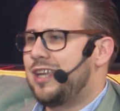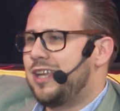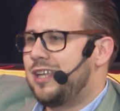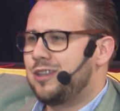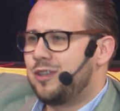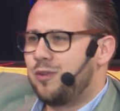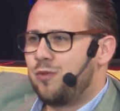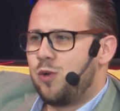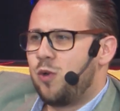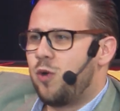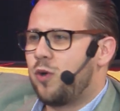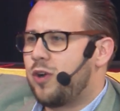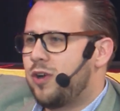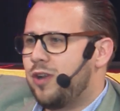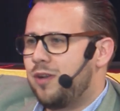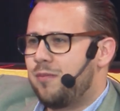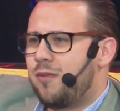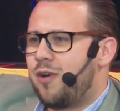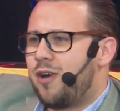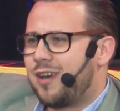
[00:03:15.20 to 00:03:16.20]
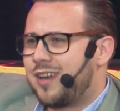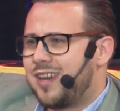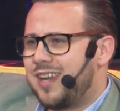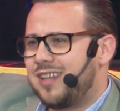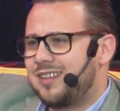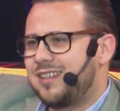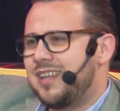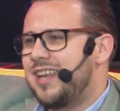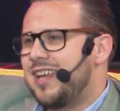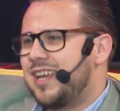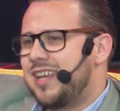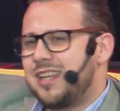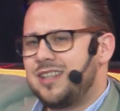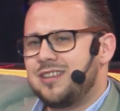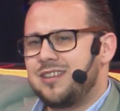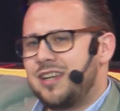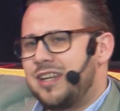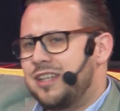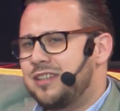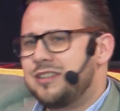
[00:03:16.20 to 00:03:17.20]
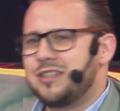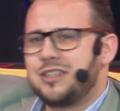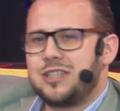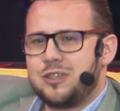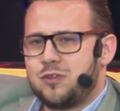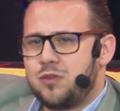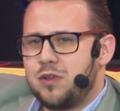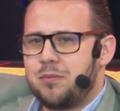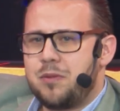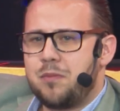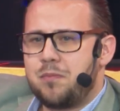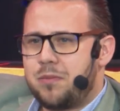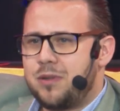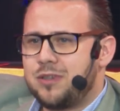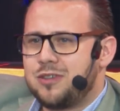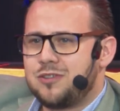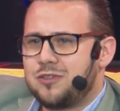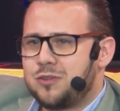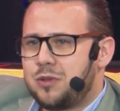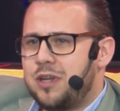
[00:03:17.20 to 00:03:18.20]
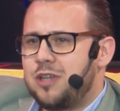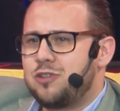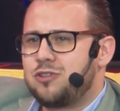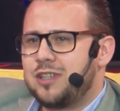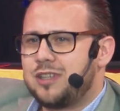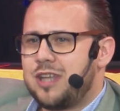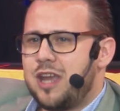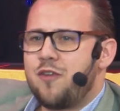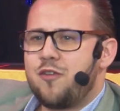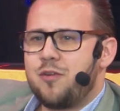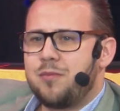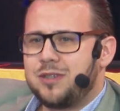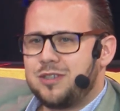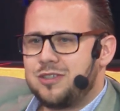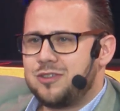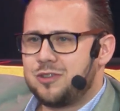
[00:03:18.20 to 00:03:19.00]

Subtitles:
in the local market, in the end, it will be pretty strange that everybody is